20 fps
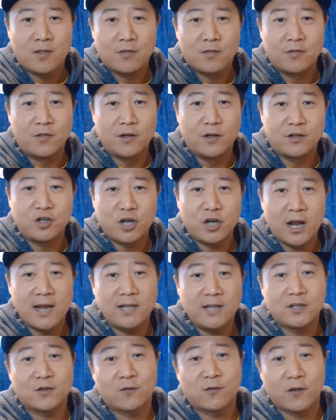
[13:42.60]
the
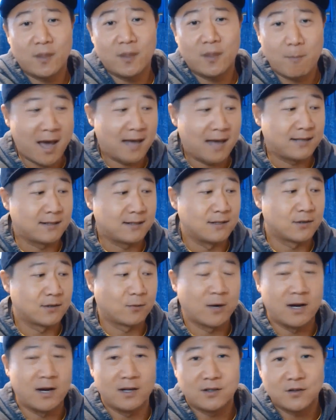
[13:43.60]
chase for the masses,
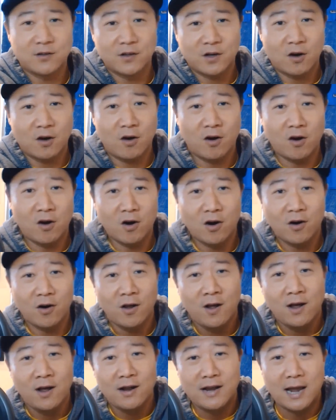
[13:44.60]
right? It's the card.
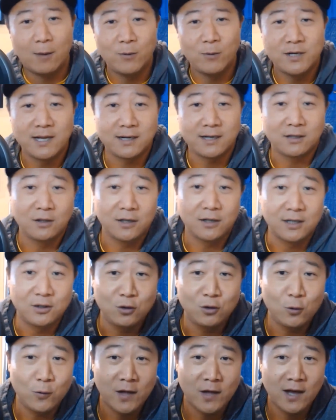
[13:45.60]
Now we take a look at
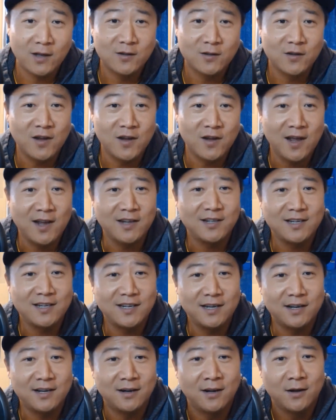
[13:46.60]

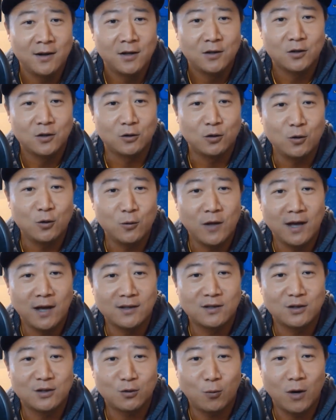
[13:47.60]
2018. So
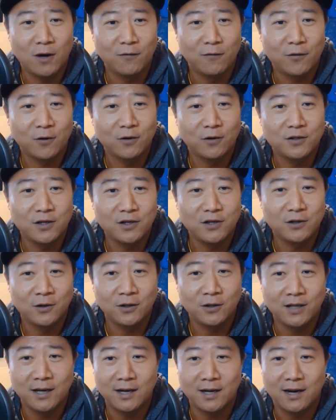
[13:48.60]
2012-13, you're
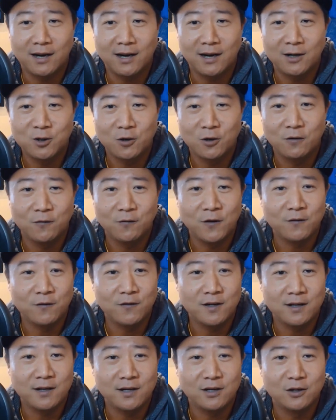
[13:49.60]
looking at
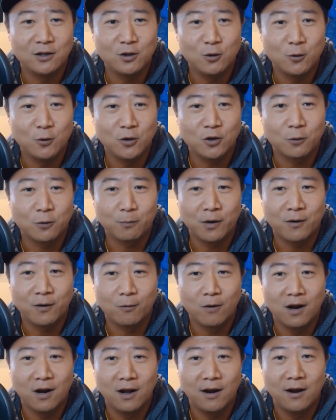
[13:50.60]
150 to 200 print
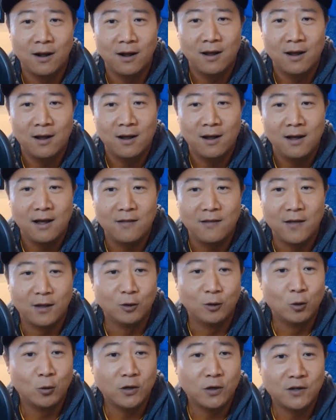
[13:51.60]
run. And that
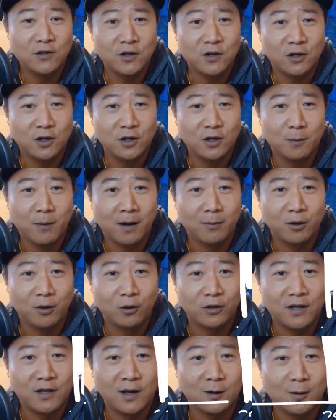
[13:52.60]
Luka's year, you're probably
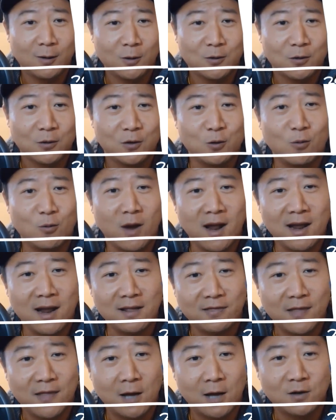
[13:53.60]
looking at closer to
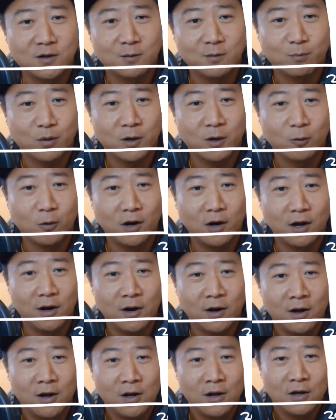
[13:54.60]
8,000 print
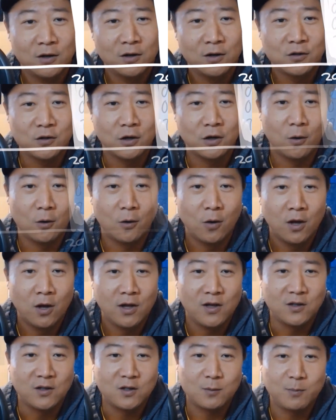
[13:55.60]
run. So
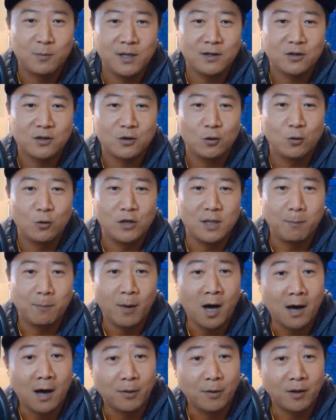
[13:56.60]
it speaks to the
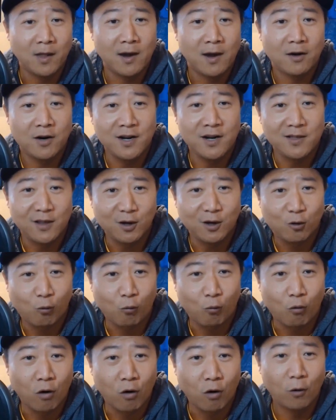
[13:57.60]
popularity, the
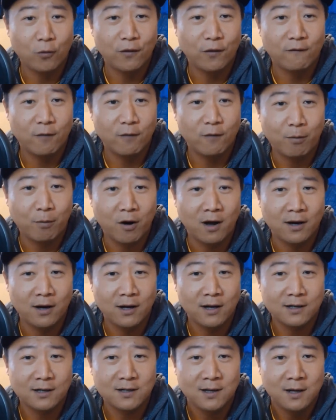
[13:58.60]
growth of the
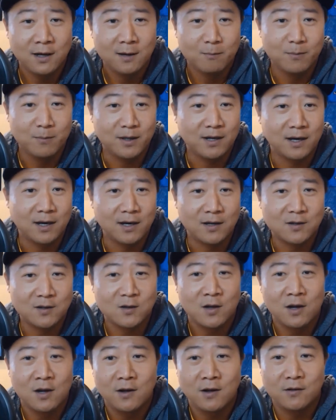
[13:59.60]
product, because,
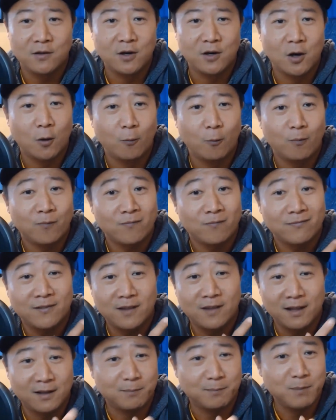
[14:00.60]
you know,
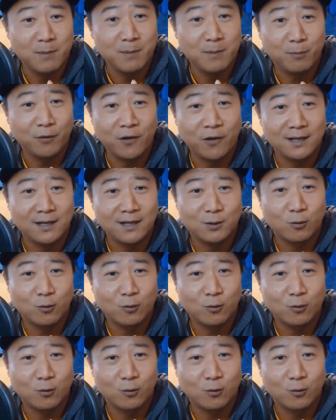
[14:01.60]
people thought these were